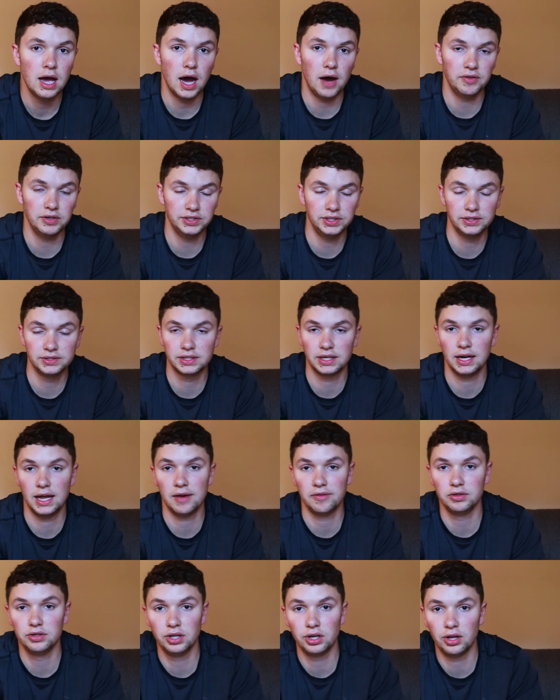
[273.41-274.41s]
obviously it's going to
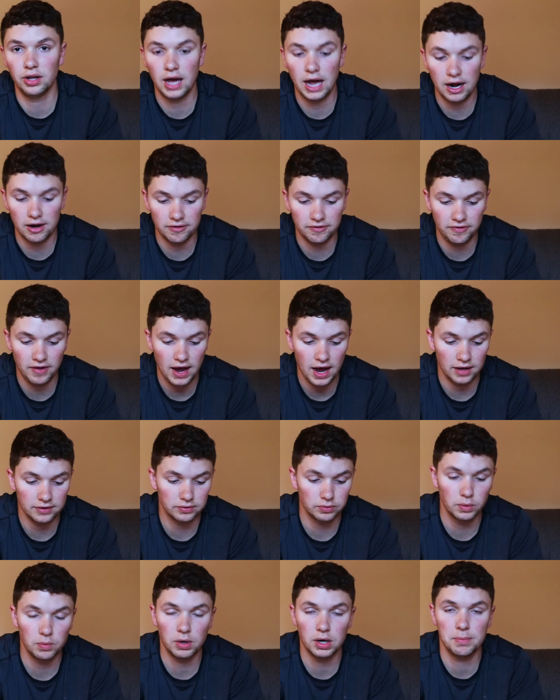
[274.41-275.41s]
have a little higher fat.
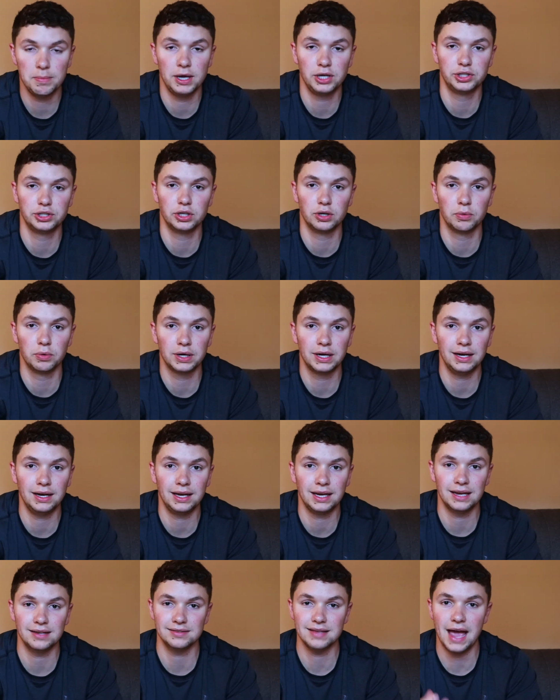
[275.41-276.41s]
So we want to make sure we're
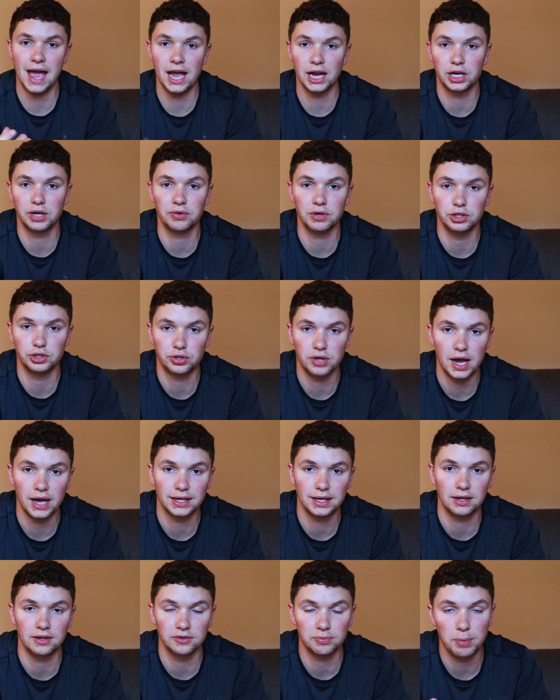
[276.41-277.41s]
getting as accurate
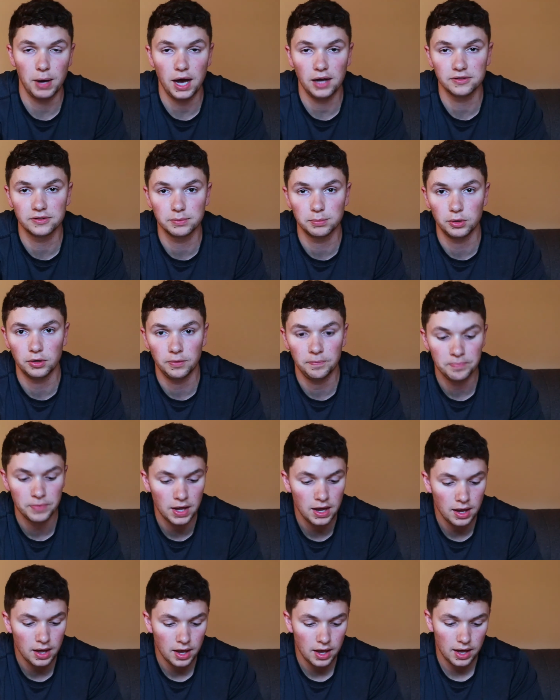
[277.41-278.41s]
tracking as possible.
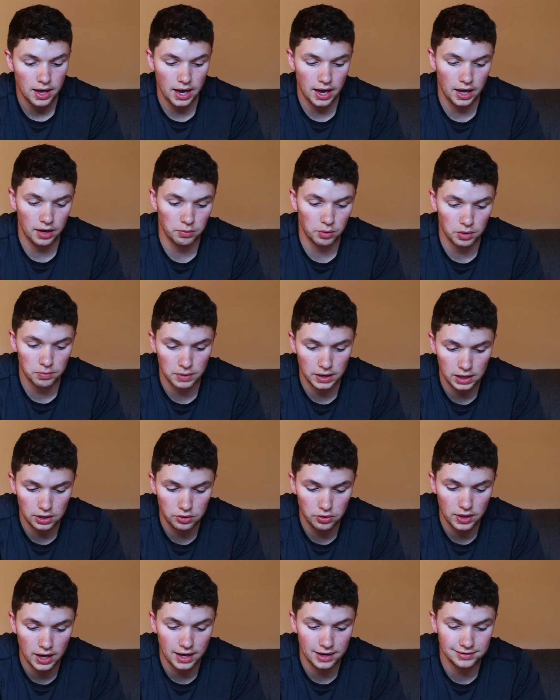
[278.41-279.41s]
And one way to
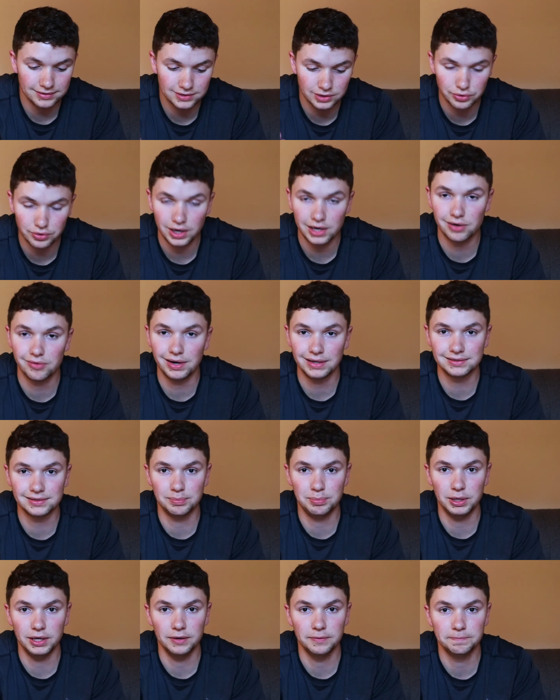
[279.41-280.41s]
do that is to create a
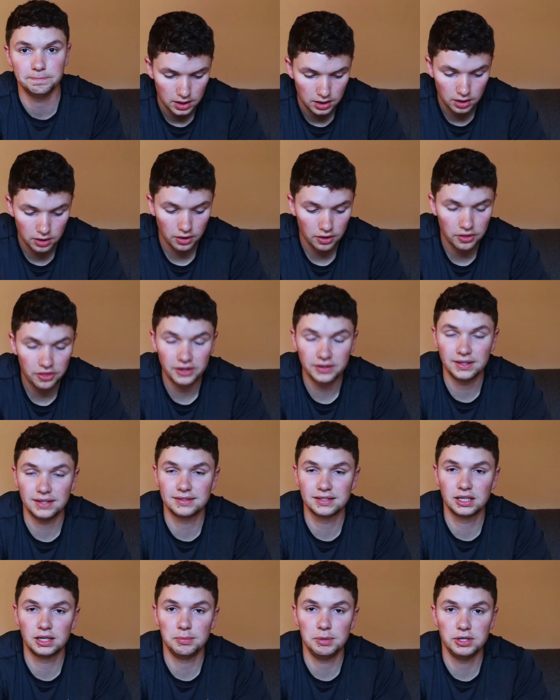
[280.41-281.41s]
recipe. And another thing
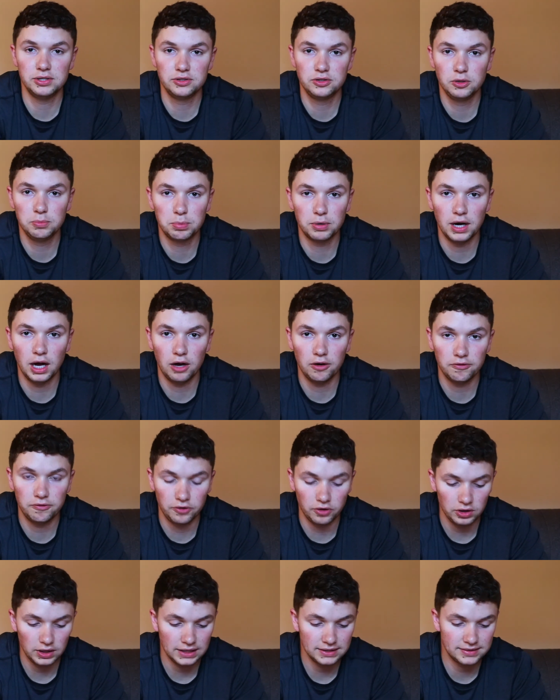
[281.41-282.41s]
that's going to be super
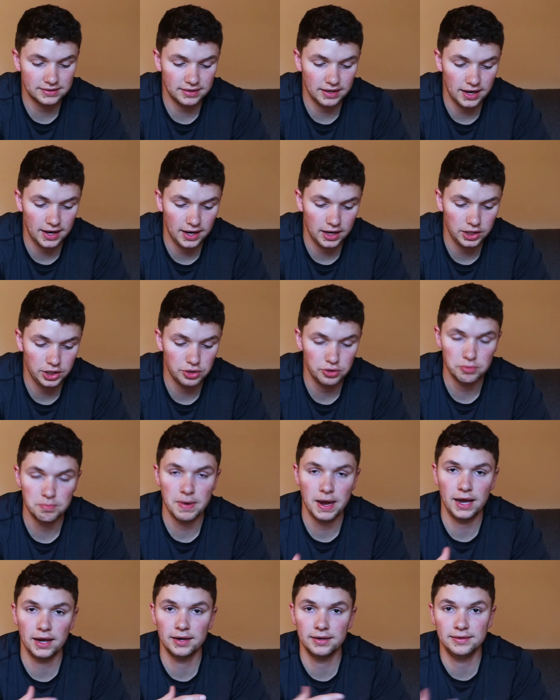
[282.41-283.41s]
helpful, let's say you
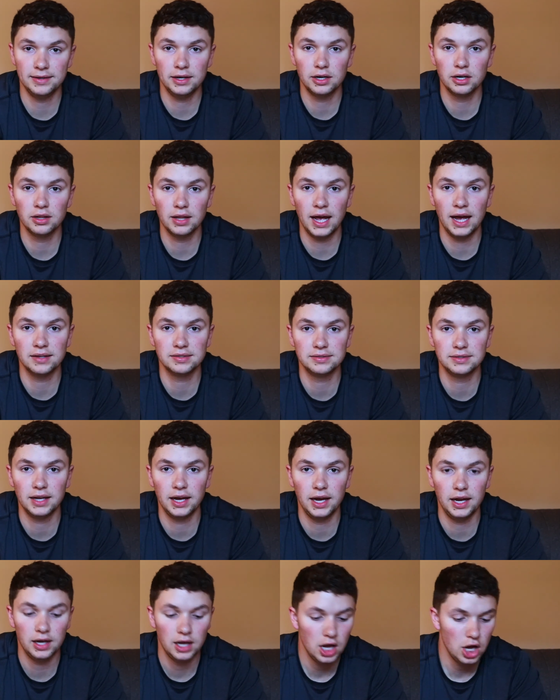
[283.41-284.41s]
made a dinner last
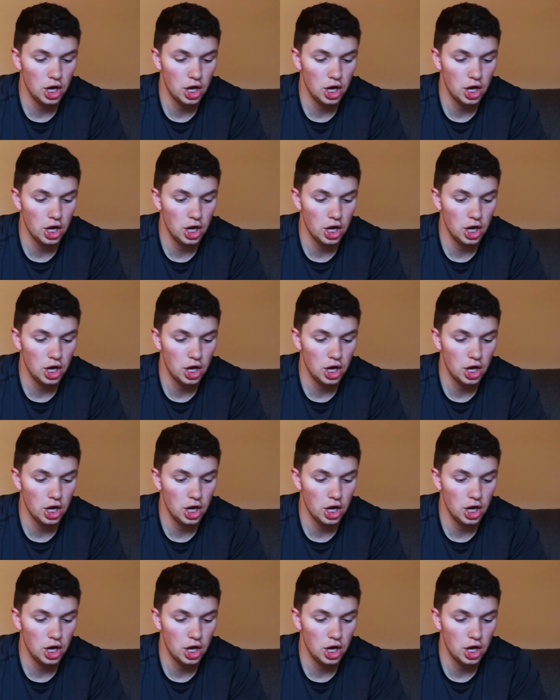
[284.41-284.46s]
night,